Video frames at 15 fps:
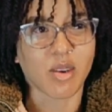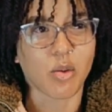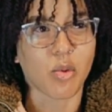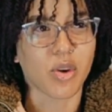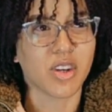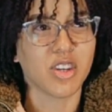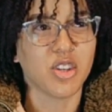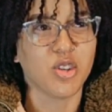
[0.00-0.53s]

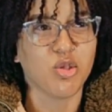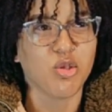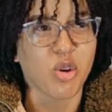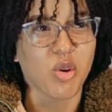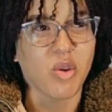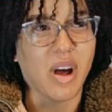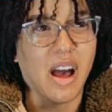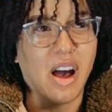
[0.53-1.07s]
when do you
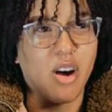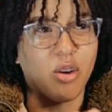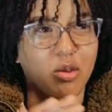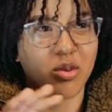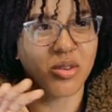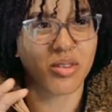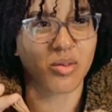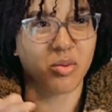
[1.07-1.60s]
grow
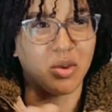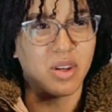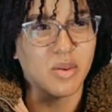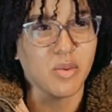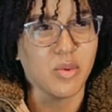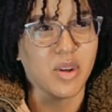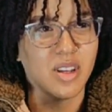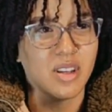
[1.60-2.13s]
out
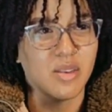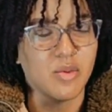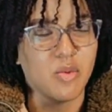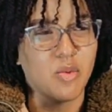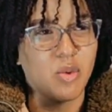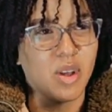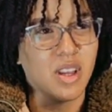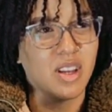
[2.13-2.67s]

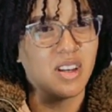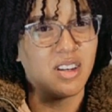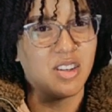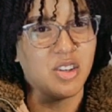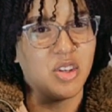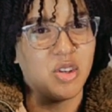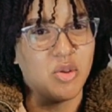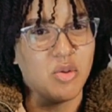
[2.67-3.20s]
When
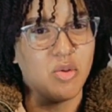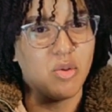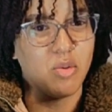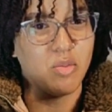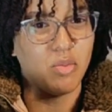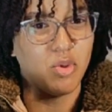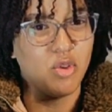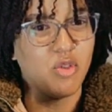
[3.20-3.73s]
do you
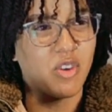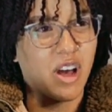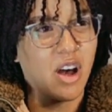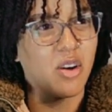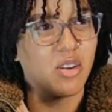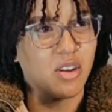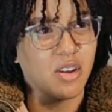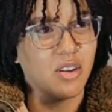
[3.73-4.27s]
move
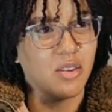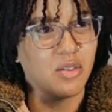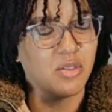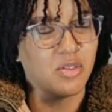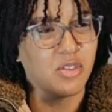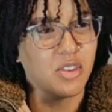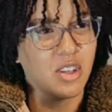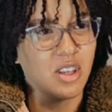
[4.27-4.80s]
out
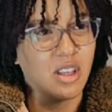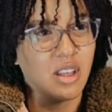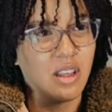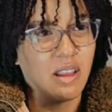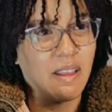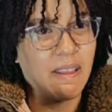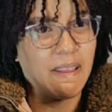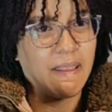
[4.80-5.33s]
of
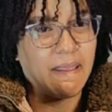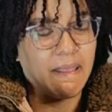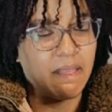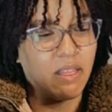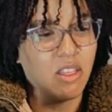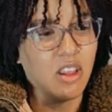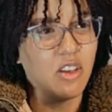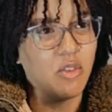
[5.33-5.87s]

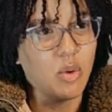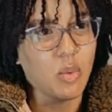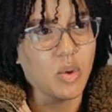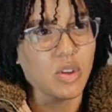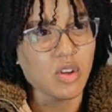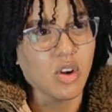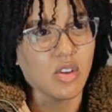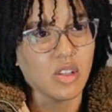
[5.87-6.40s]
living
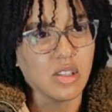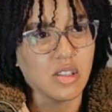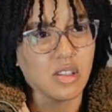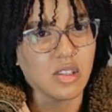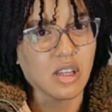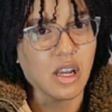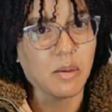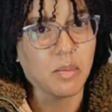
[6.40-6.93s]
with all these
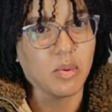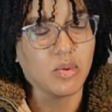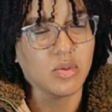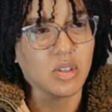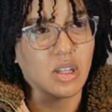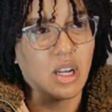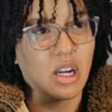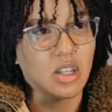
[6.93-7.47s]
disciples and